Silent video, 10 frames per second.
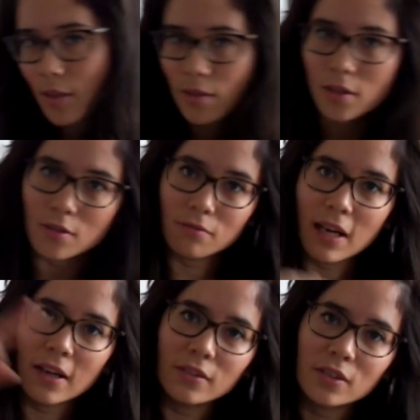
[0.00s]
So it goes
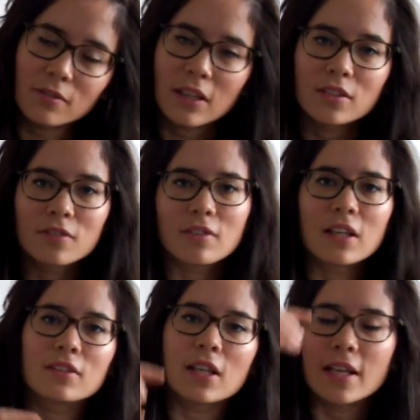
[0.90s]
round and round and
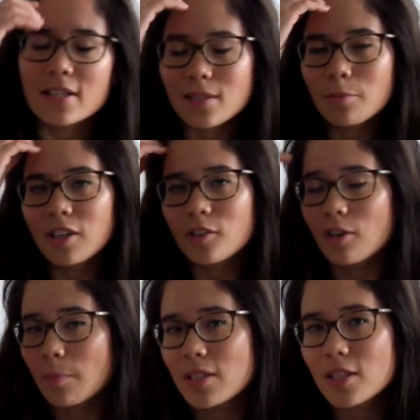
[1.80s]
round and it's a pretty
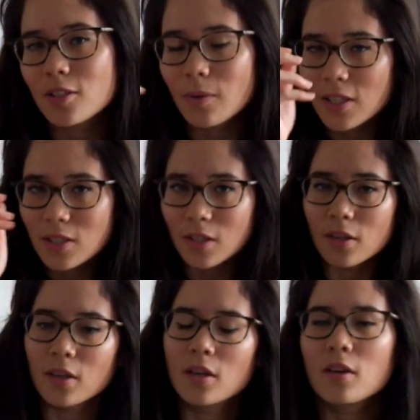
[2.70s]
crappy situation